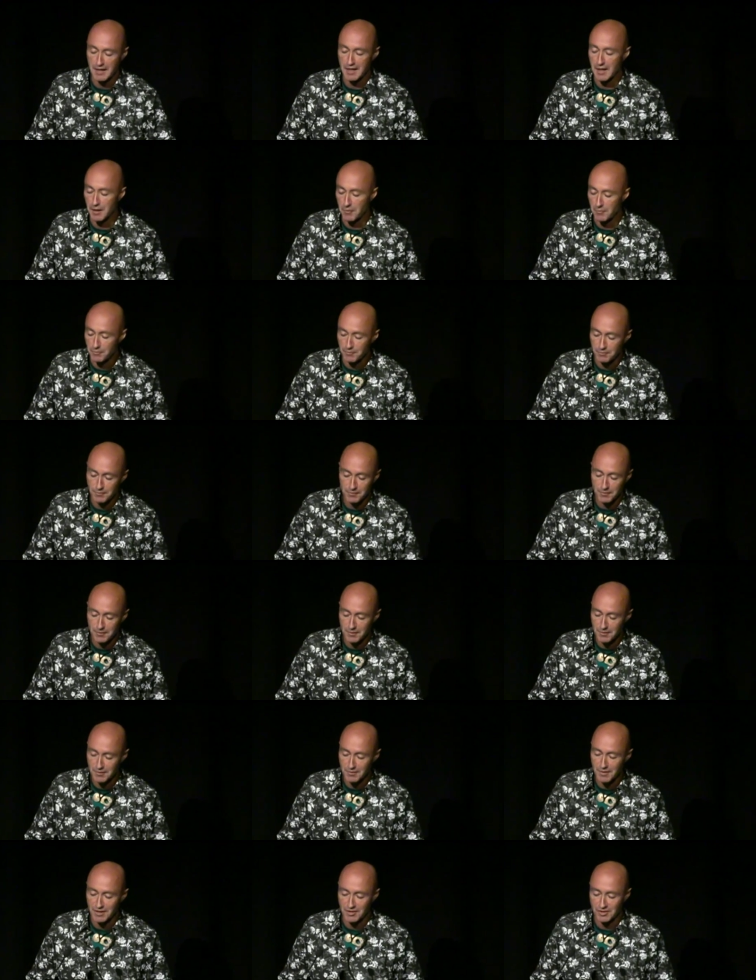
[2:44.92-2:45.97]
um,
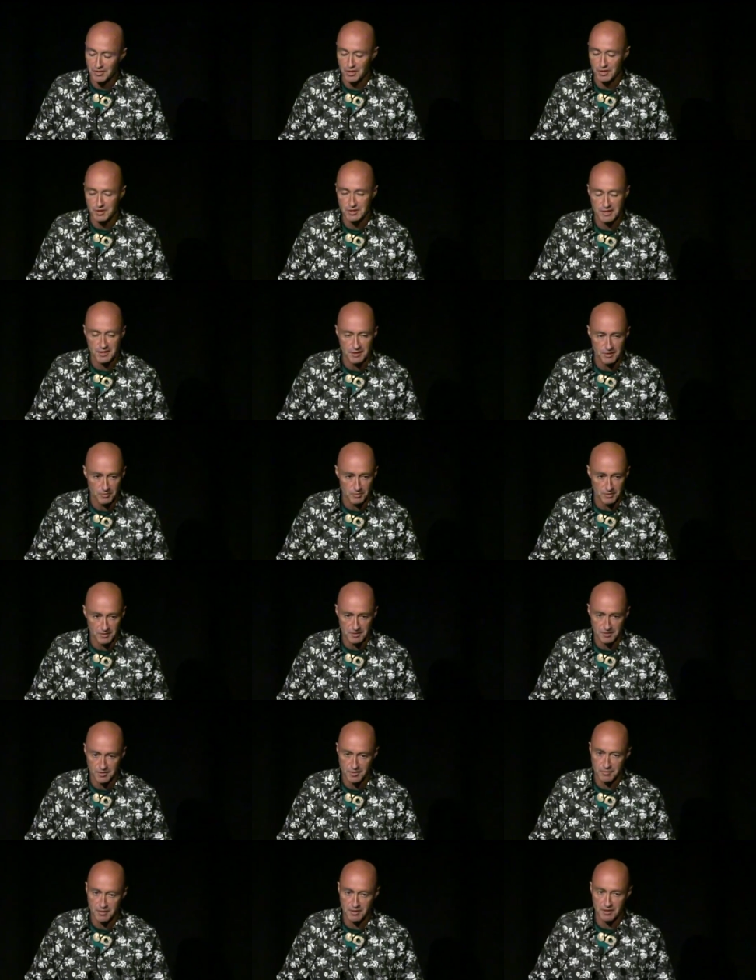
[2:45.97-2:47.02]
associated
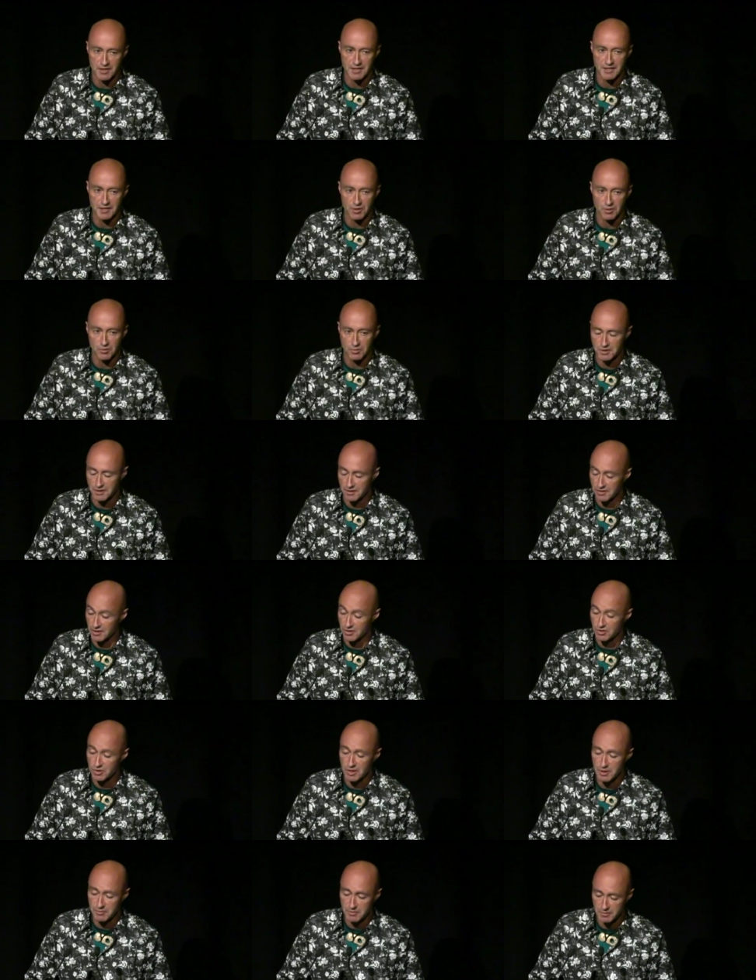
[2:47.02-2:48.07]
with is a marae culture. It's
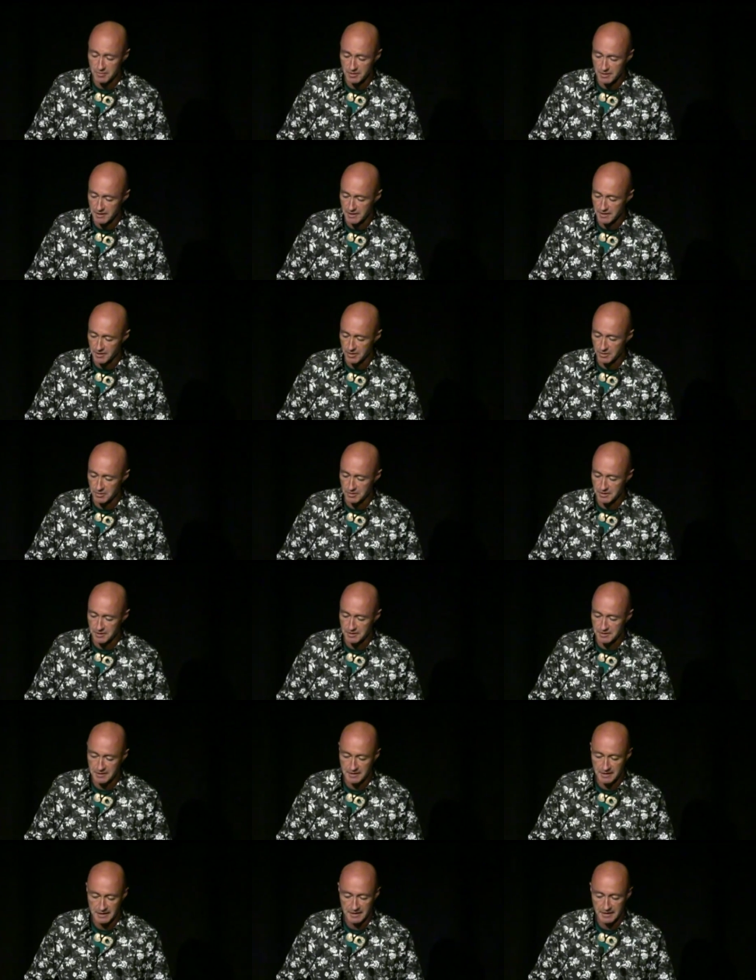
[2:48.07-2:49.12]
a tribal marae
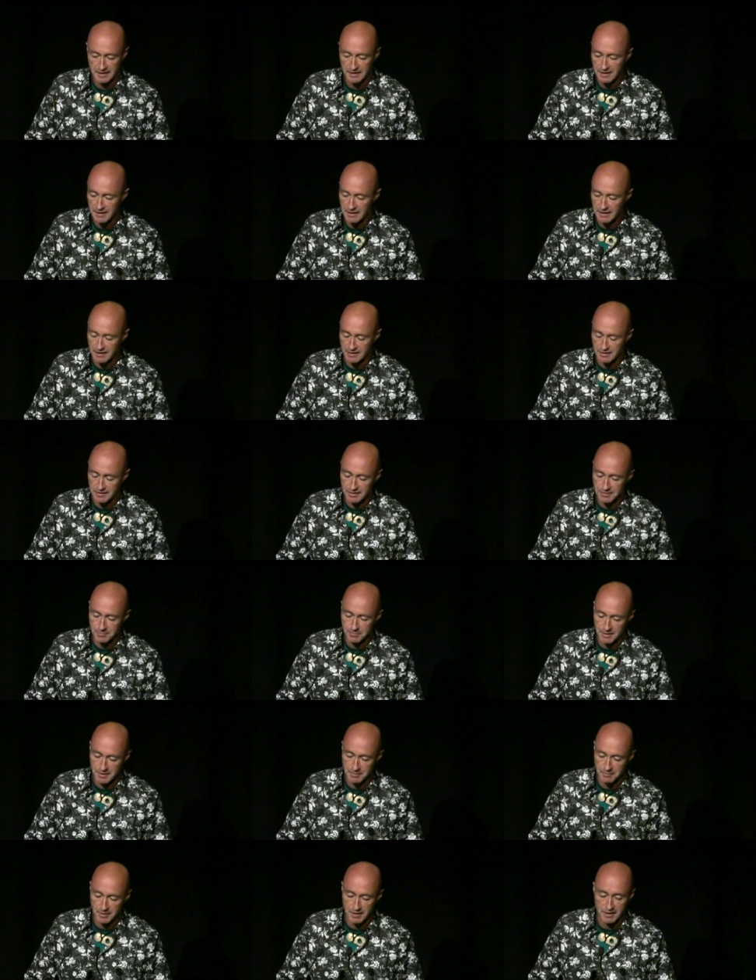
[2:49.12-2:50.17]
culture. It's
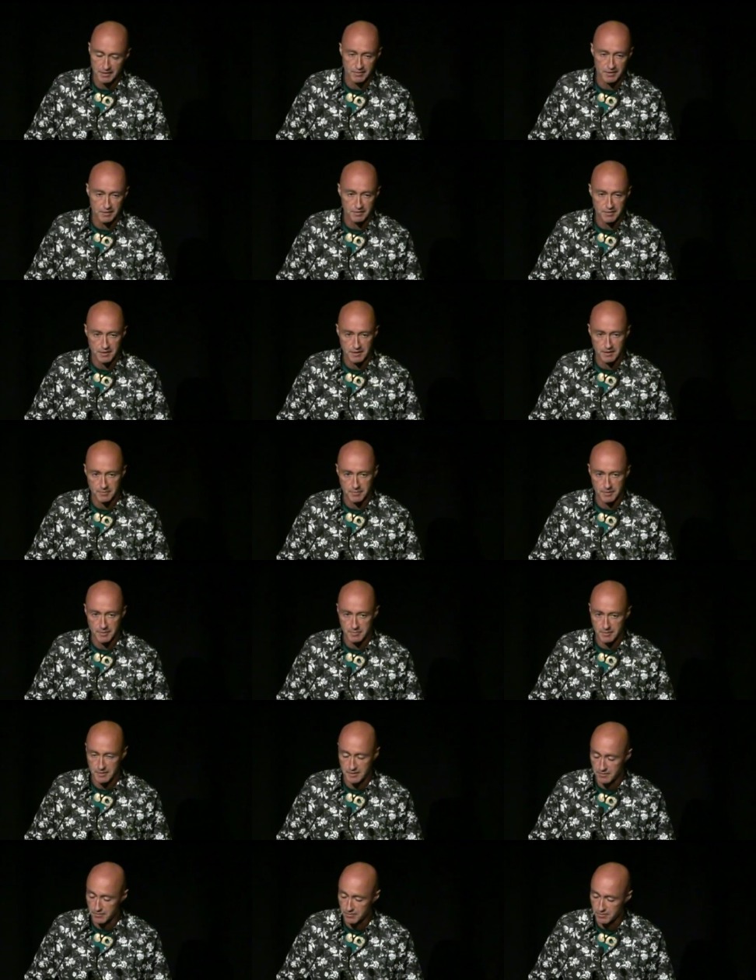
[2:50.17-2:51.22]
been part of our
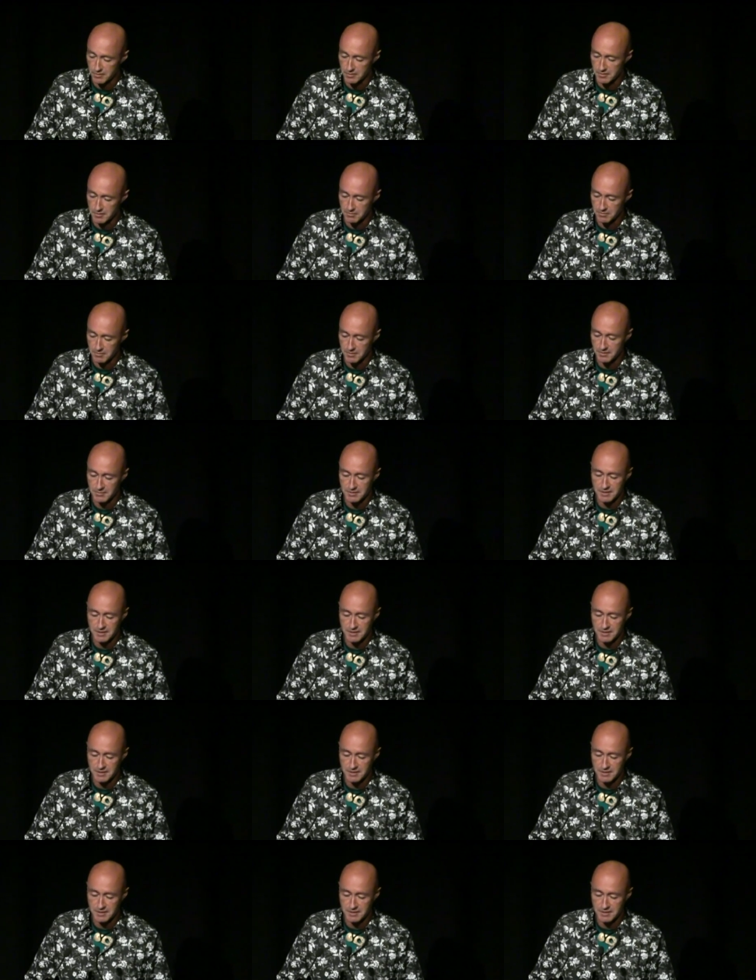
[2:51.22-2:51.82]
whakapapa for